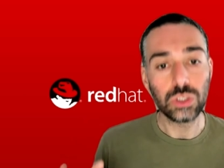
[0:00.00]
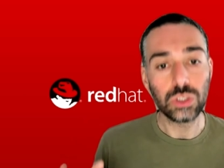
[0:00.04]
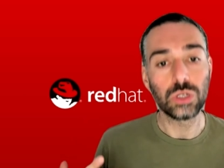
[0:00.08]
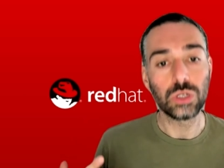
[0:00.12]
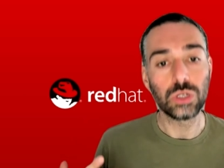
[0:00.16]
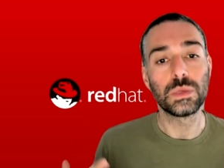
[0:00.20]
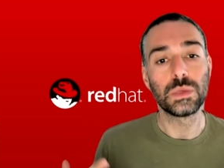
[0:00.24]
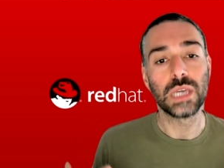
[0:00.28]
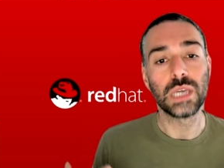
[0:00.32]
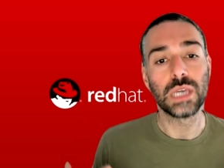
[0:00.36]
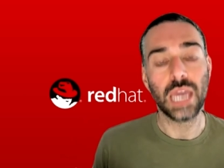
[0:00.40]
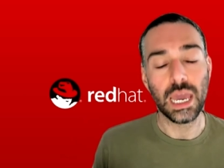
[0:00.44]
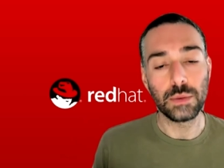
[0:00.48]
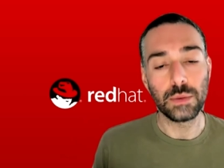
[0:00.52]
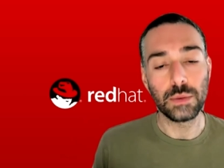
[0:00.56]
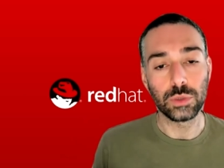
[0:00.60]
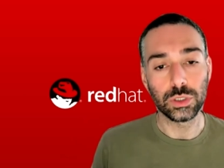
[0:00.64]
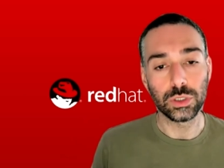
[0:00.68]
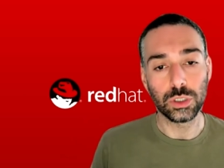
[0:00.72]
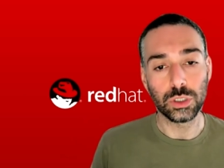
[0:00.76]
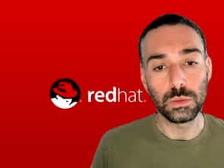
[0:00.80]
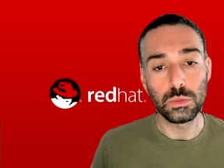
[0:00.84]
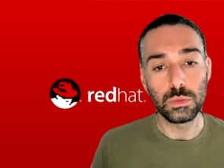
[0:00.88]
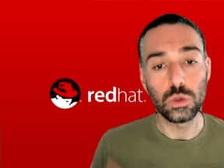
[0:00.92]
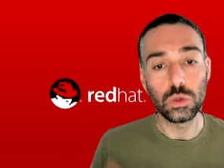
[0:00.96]
to be able
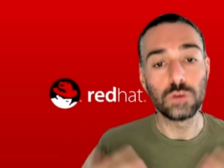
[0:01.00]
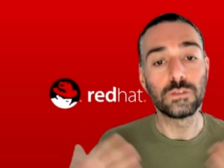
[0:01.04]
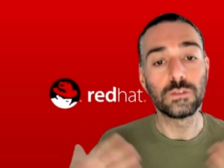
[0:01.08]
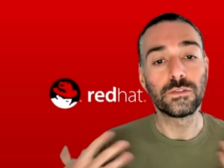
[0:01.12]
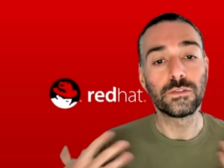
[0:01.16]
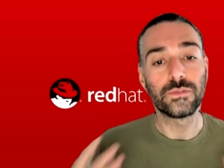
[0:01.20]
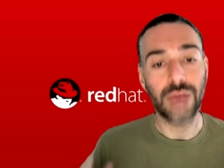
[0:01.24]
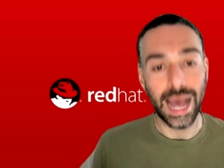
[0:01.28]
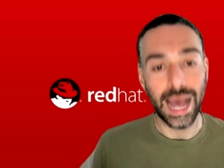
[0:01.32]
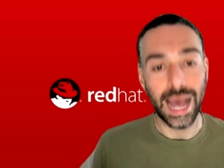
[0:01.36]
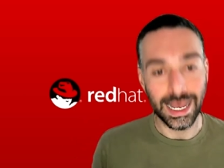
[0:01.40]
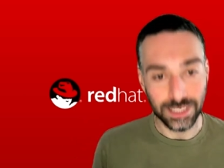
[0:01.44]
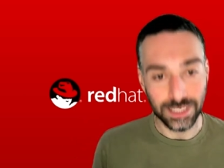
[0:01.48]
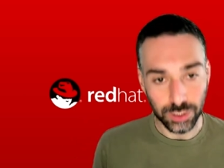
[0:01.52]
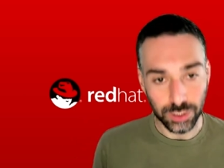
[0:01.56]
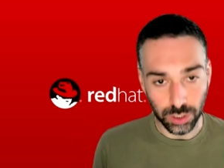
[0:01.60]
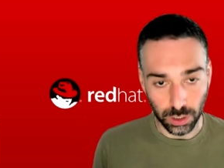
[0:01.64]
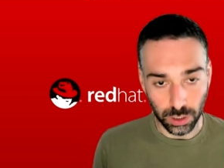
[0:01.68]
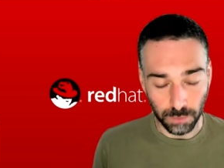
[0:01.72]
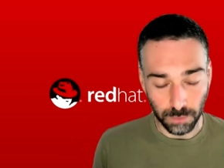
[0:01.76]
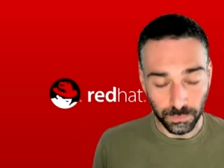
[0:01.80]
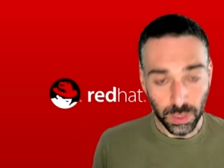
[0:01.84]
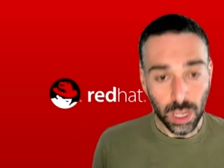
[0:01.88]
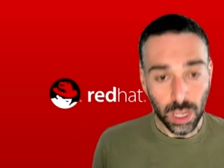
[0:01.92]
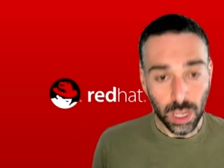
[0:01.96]
to move faster.